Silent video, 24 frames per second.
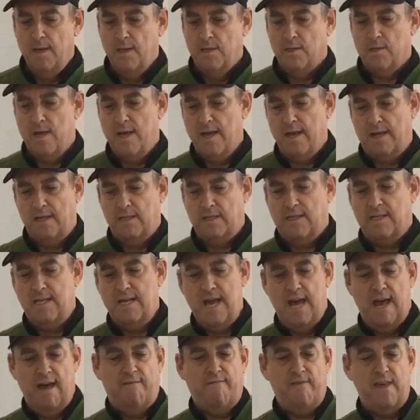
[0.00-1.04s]
So you can see
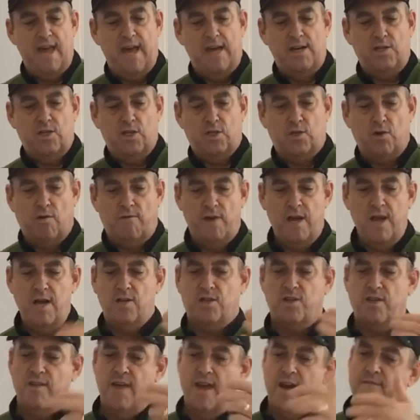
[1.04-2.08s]
I have the edges over here.
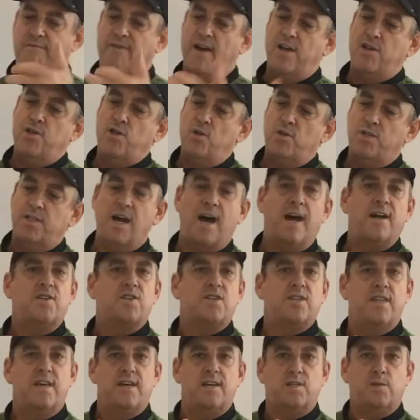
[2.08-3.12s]
So then if I do
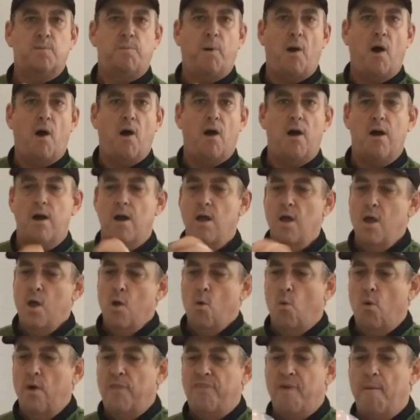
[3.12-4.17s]
touch this part
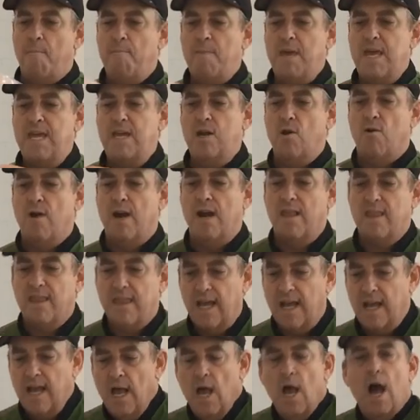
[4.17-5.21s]
with the meat or
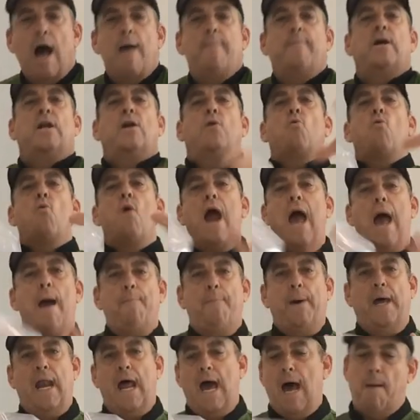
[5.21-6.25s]
anything, I'm going to
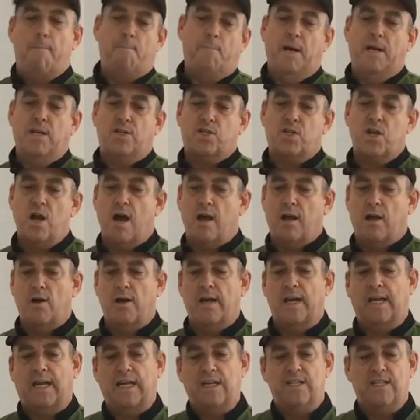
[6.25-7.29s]
wrap it up and it's not going
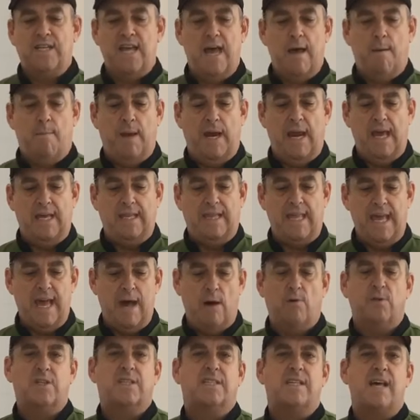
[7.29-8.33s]
to contaminate the
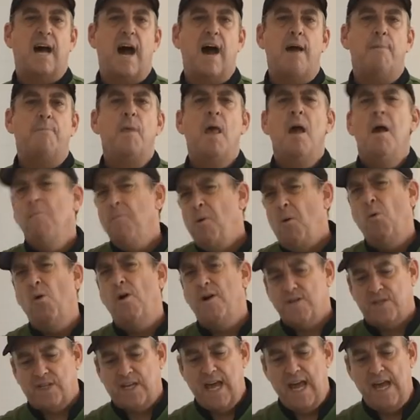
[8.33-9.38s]
outside. The
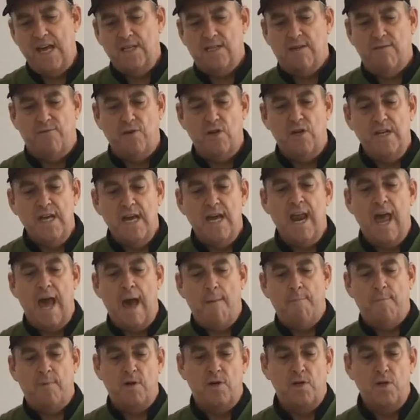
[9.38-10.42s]
worst case, if you did
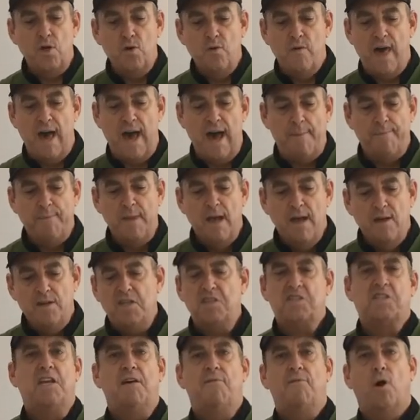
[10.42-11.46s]
happen to do that,
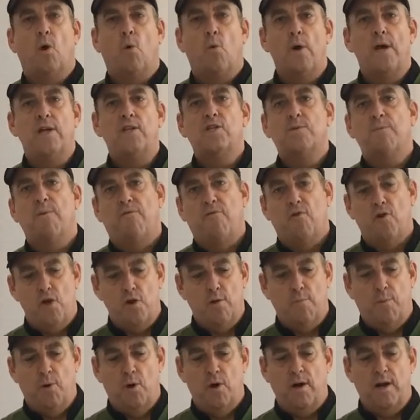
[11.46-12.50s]
just give it a rinse before
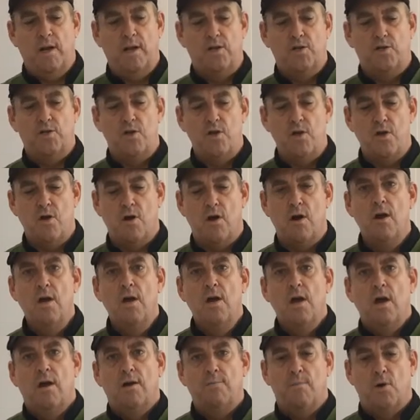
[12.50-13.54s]
you put it into your
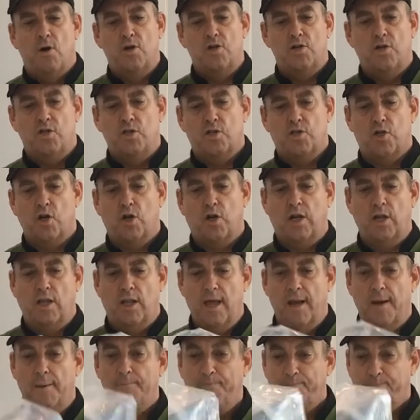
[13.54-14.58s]
immersion
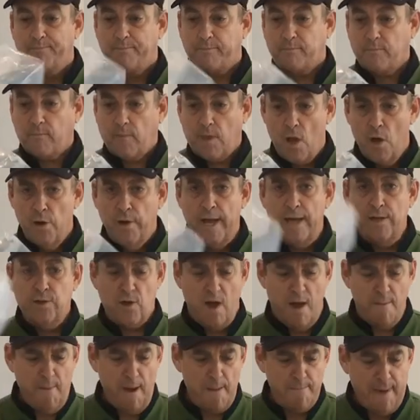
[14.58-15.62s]
circulator. Okay, so
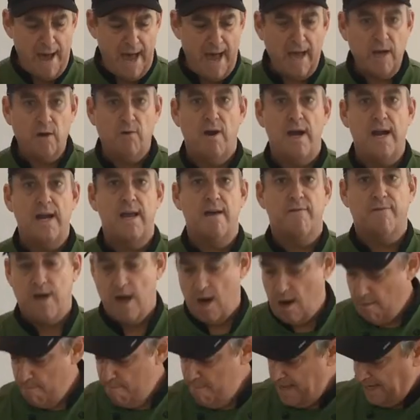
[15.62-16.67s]
I have my bag ready. I've
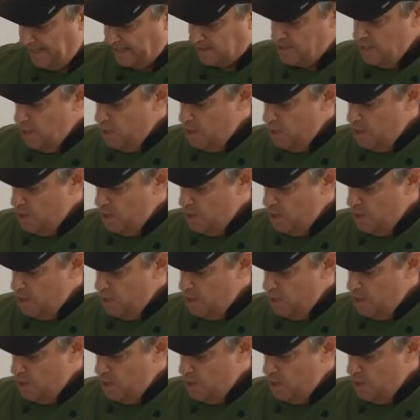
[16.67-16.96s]
got our mix.